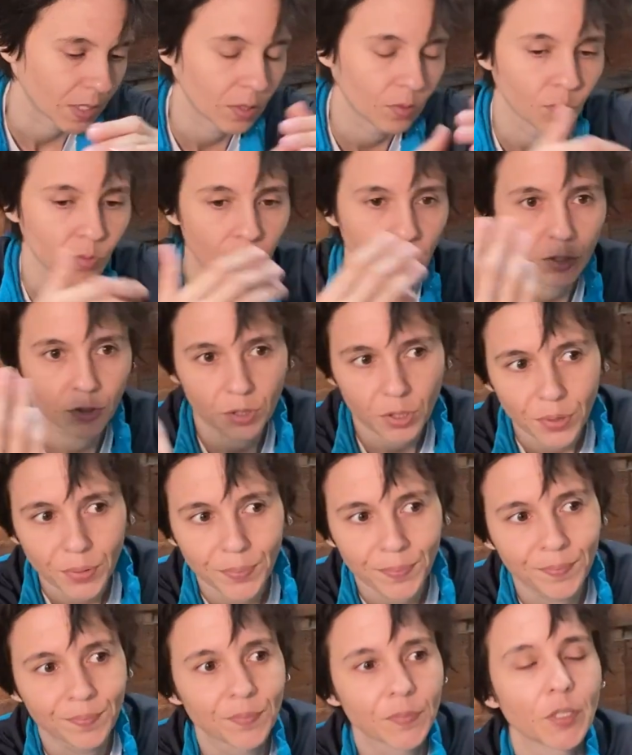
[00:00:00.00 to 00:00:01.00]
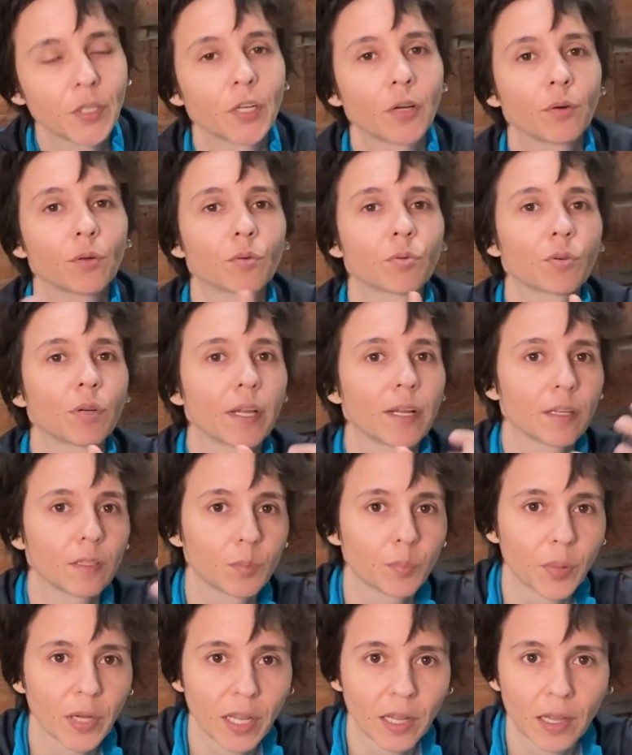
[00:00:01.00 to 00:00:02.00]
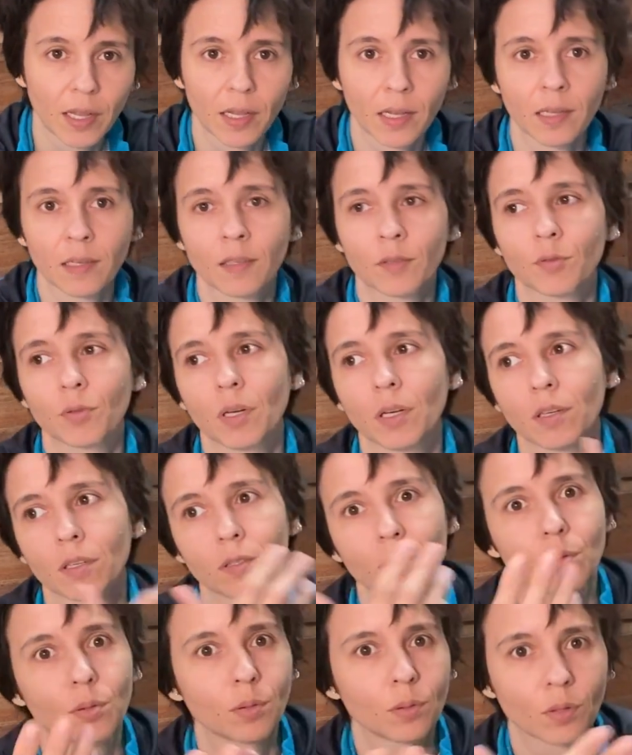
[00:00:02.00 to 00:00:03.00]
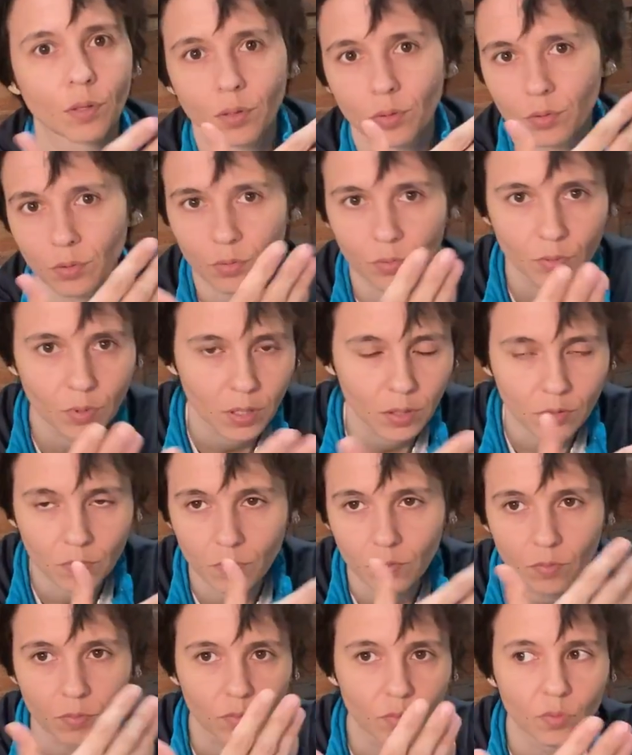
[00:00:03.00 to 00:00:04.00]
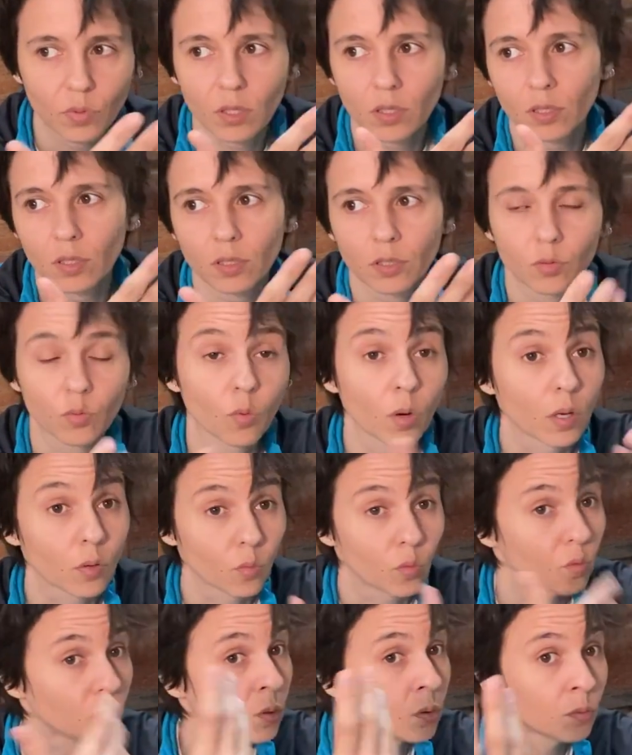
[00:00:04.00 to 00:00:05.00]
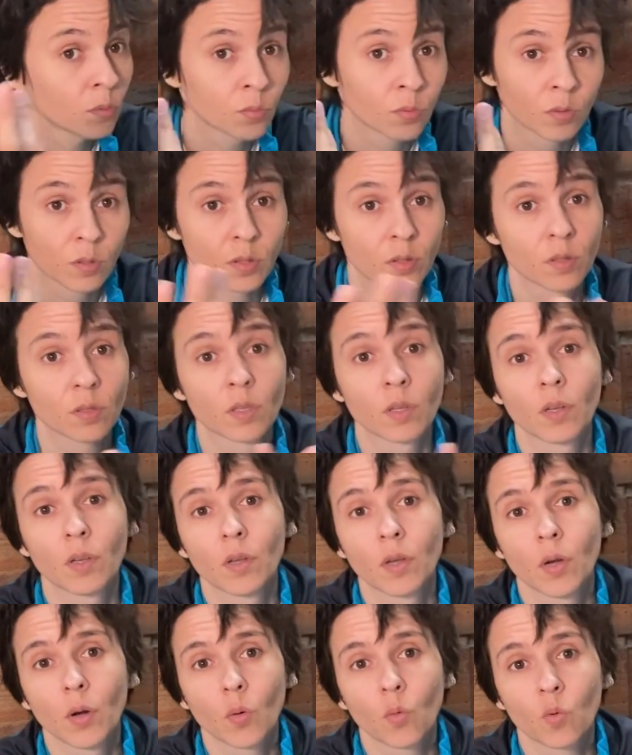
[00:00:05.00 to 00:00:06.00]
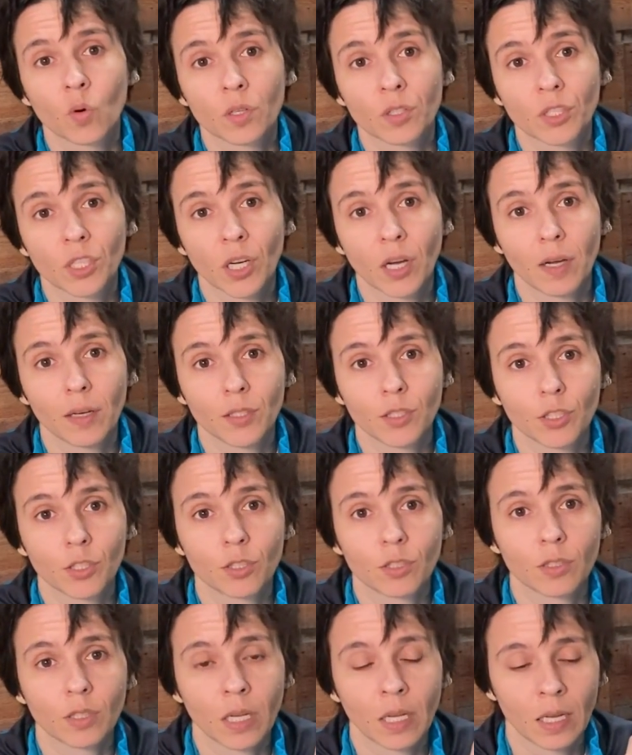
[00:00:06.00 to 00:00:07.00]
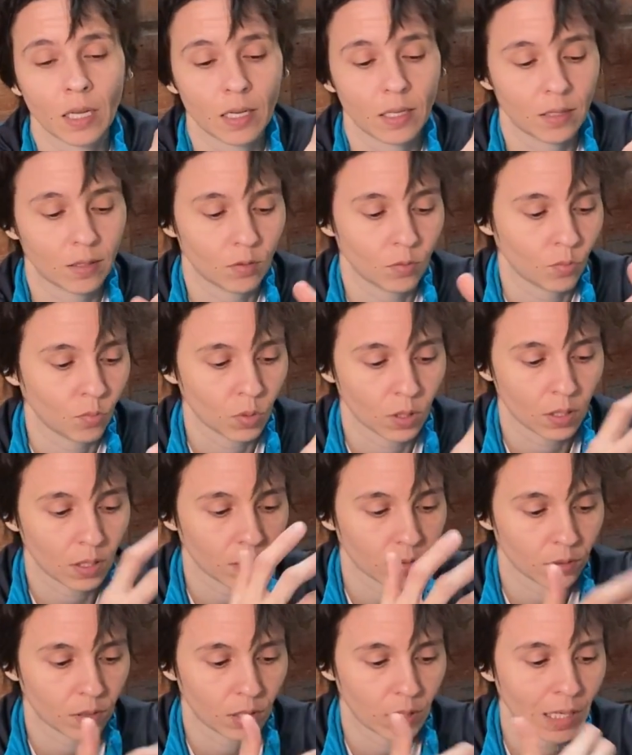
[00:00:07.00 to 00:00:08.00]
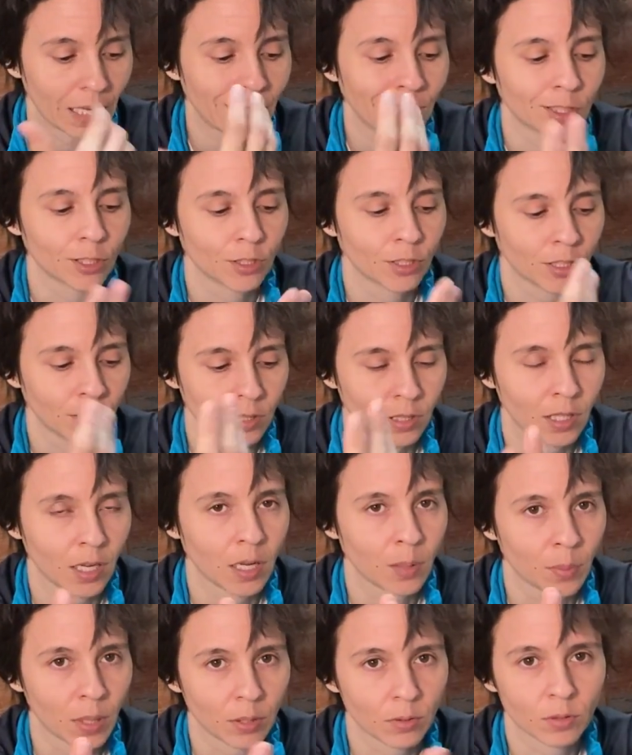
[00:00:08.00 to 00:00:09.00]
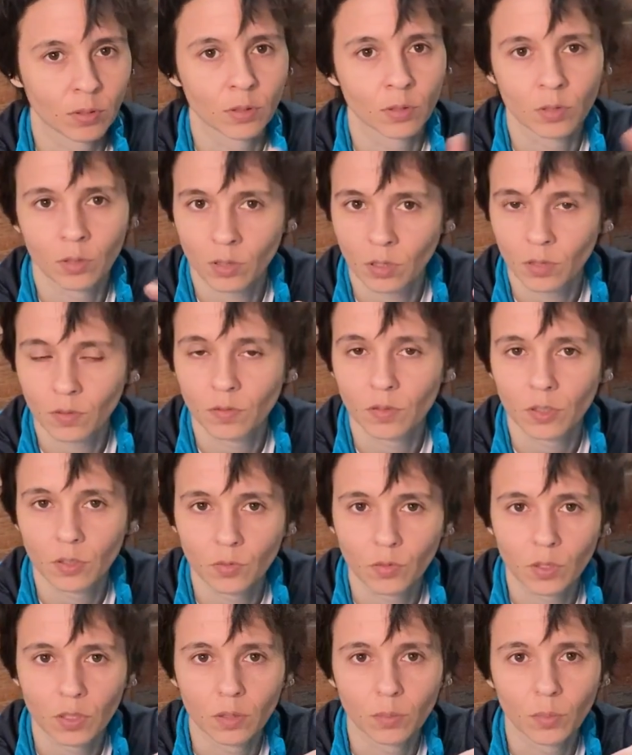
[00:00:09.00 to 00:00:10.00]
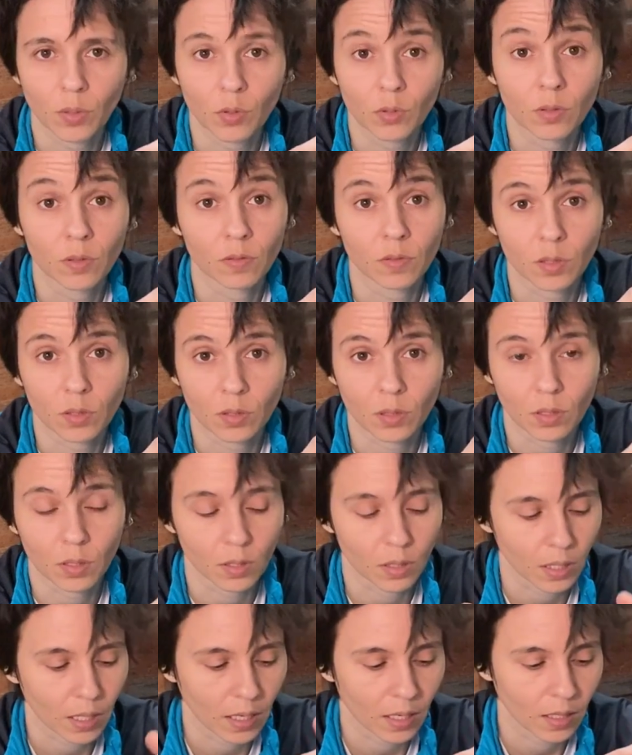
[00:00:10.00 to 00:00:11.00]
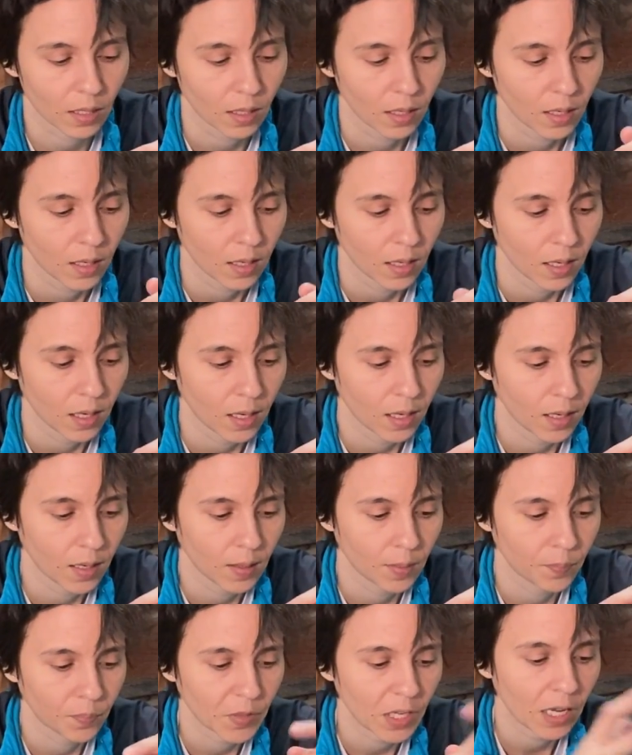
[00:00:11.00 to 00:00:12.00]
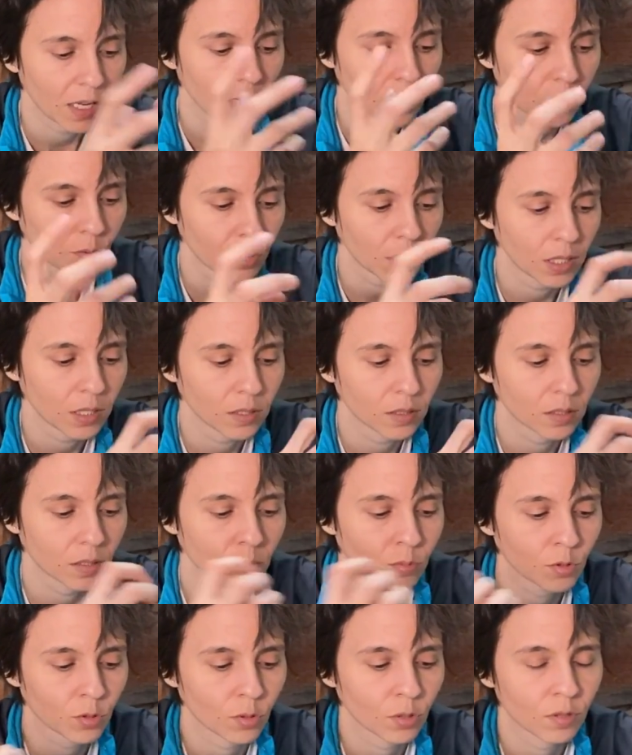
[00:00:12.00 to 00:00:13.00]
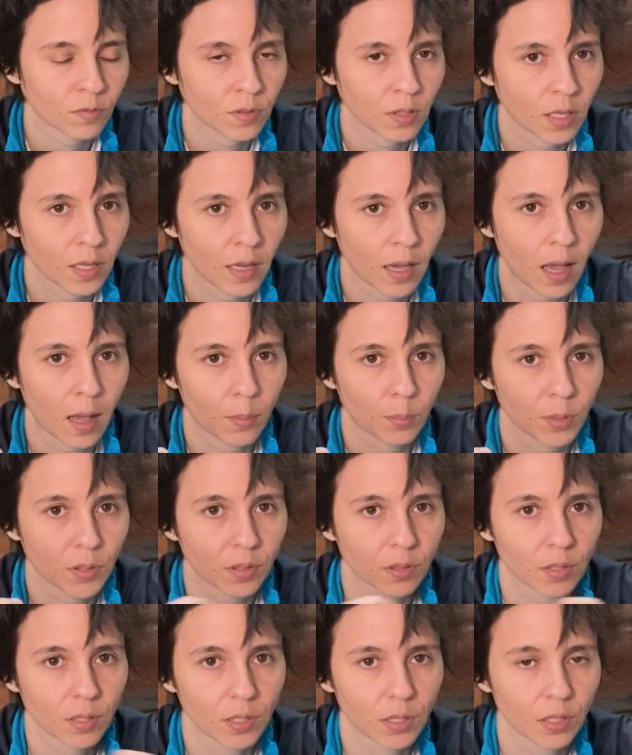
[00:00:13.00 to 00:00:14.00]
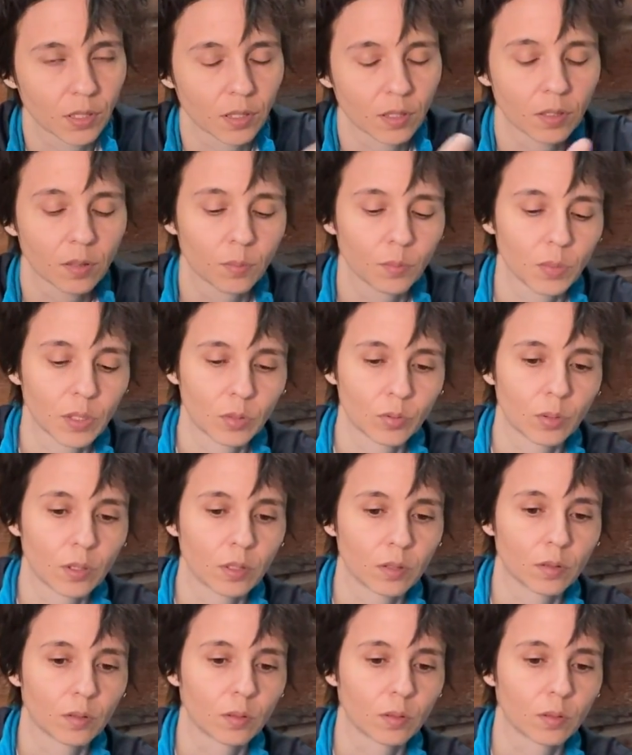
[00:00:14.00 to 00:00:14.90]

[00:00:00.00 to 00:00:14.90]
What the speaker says: which, you know, created pain, created who knows what words, what wounds were touched, and what other energies came out to the surface for the both of you to look at. And it created some sort of a gap here between